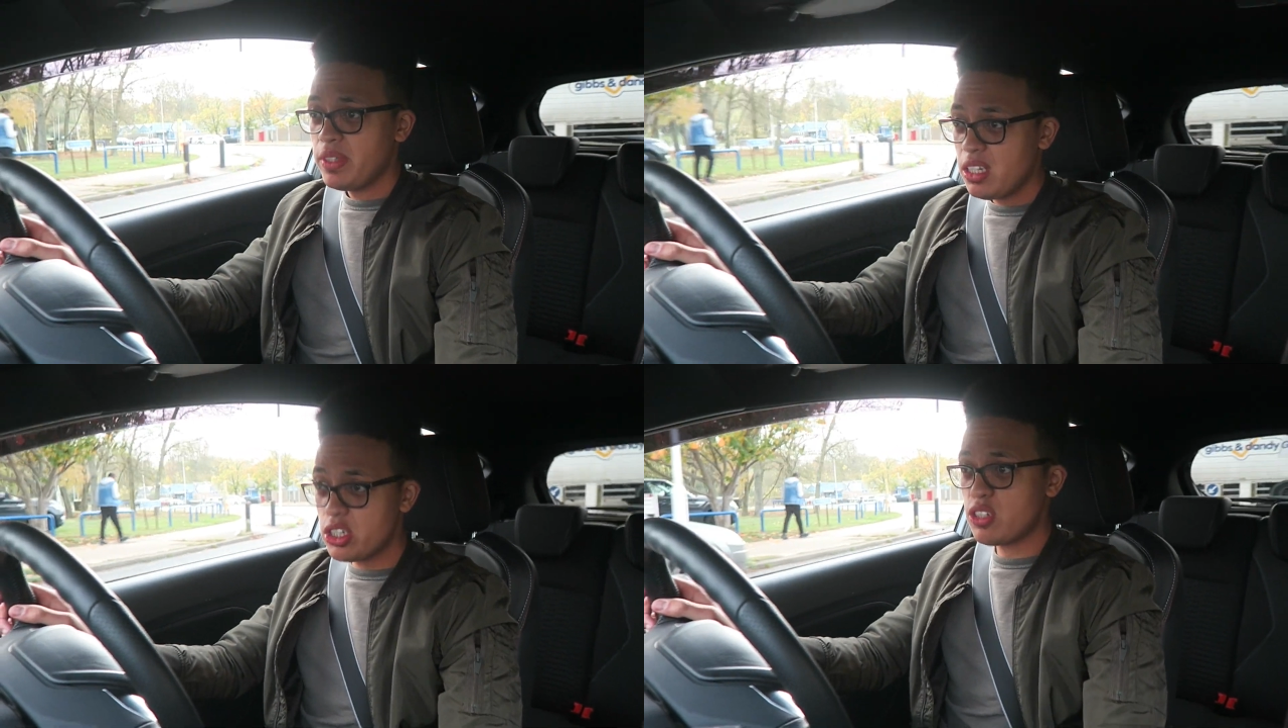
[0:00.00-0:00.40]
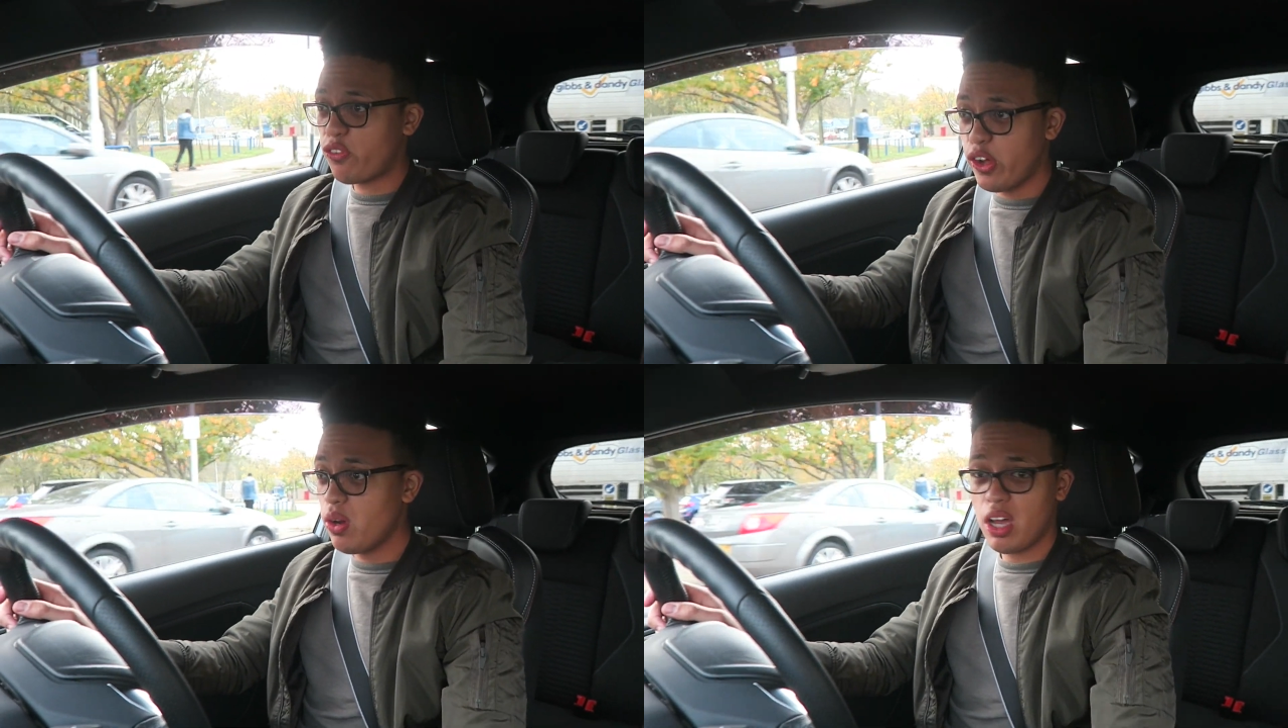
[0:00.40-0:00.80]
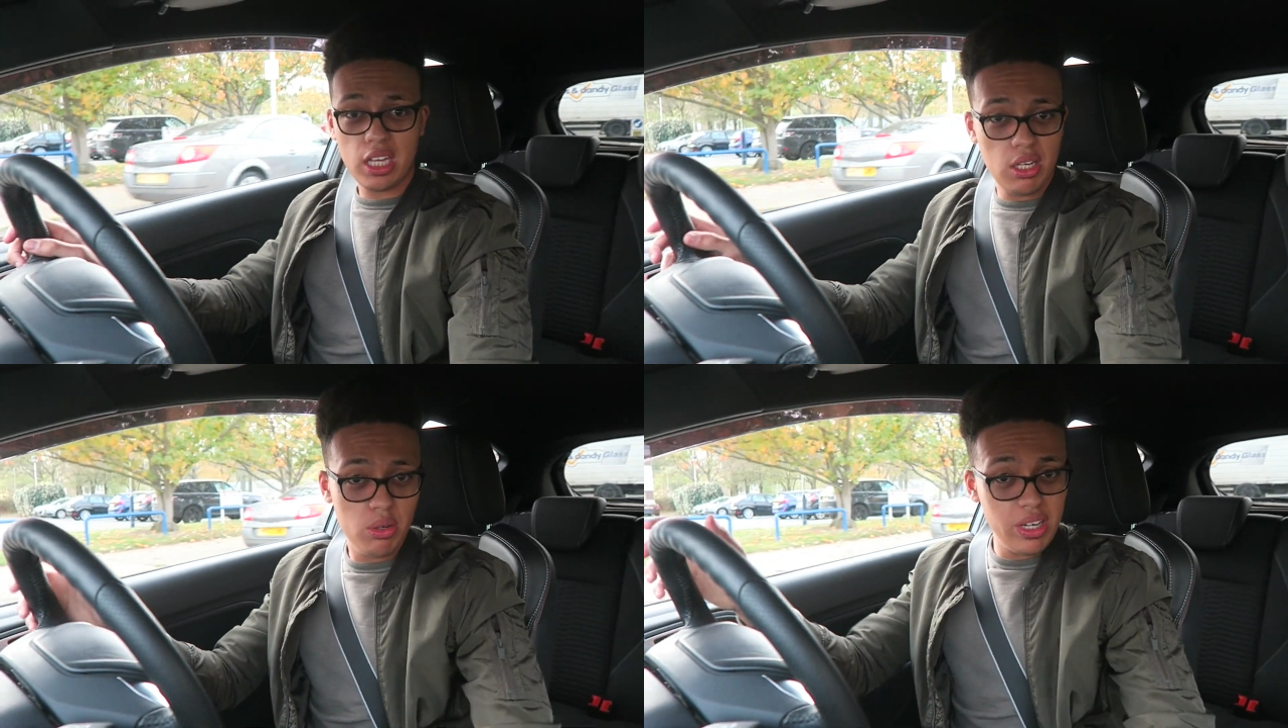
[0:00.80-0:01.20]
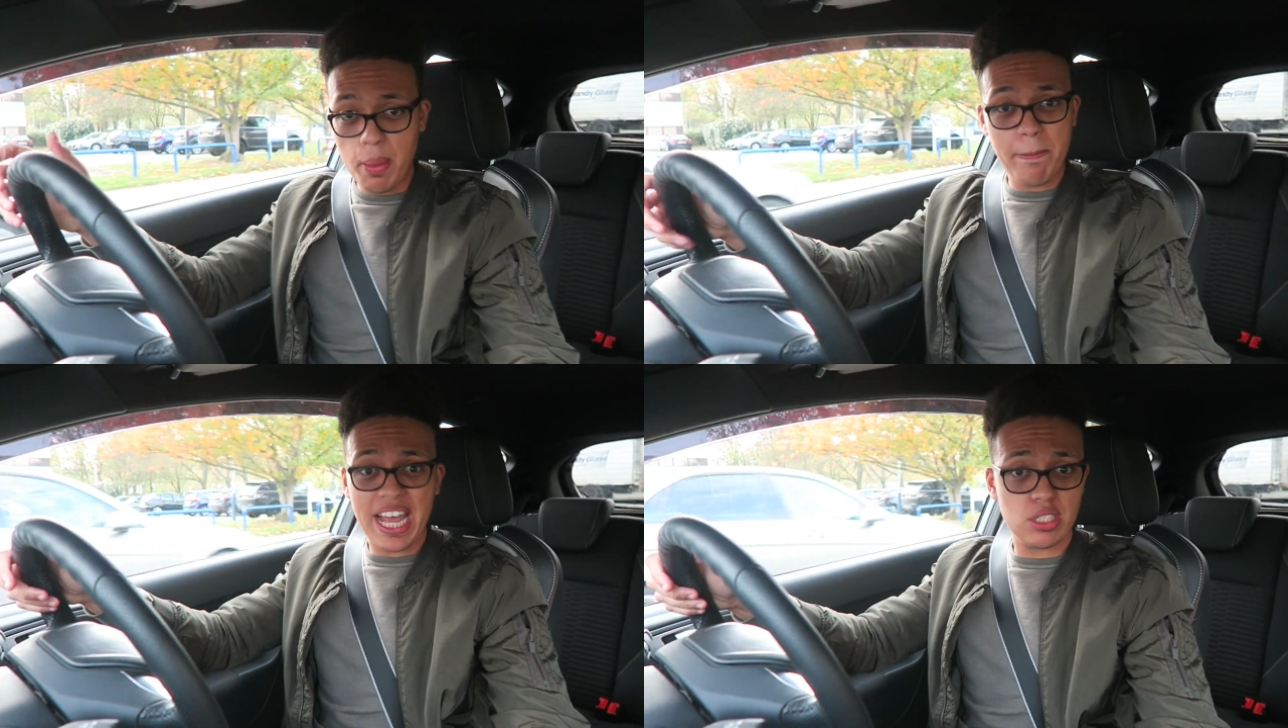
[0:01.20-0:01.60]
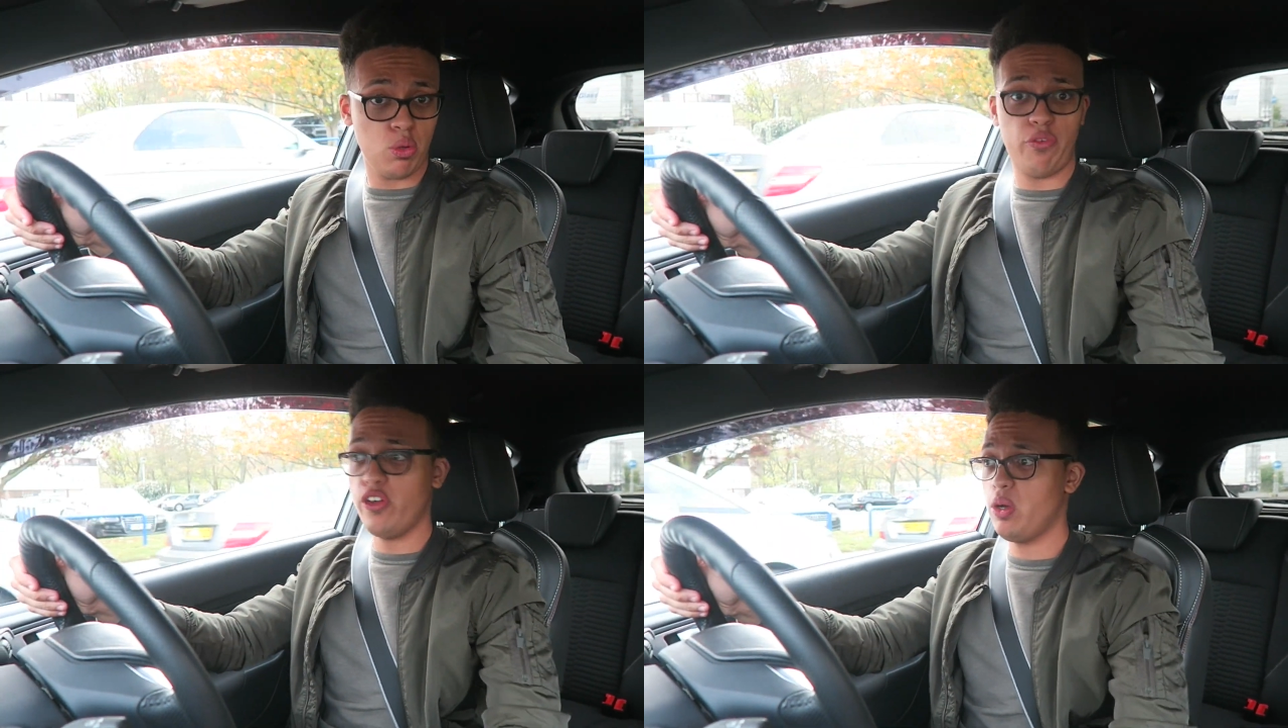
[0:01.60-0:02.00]
You just feel like you're in a
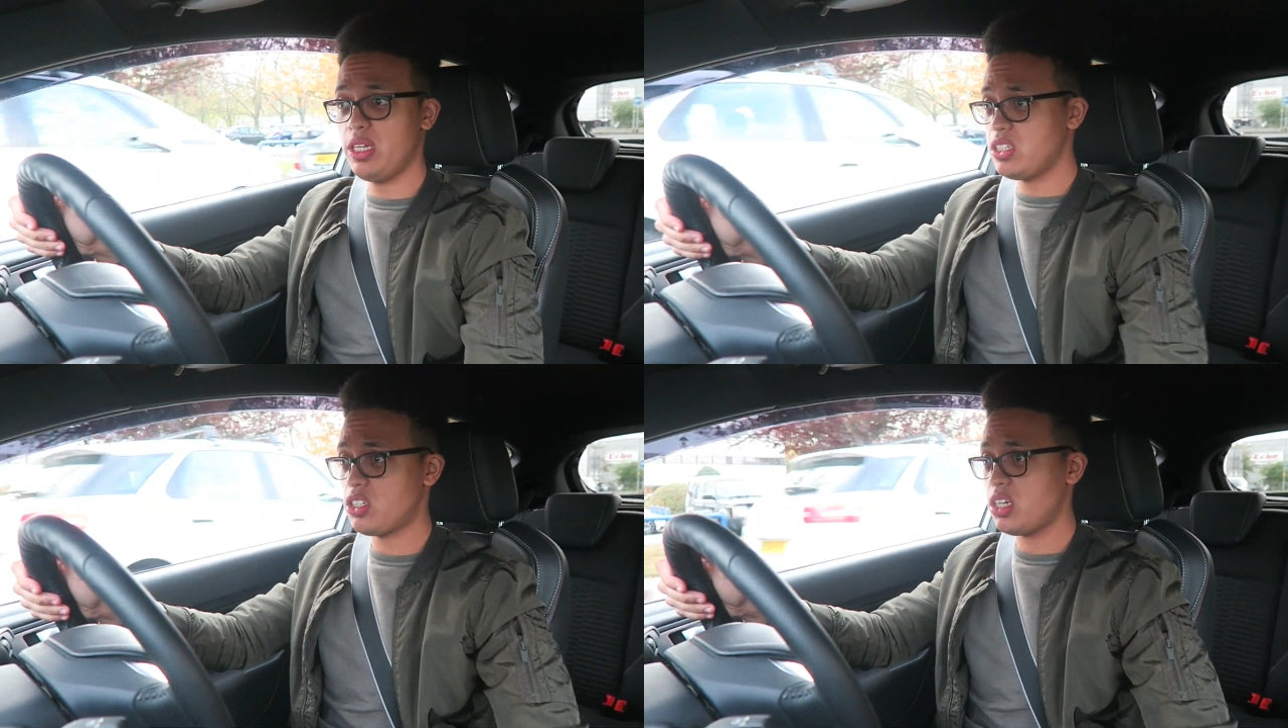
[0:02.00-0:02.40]
battlefield. It's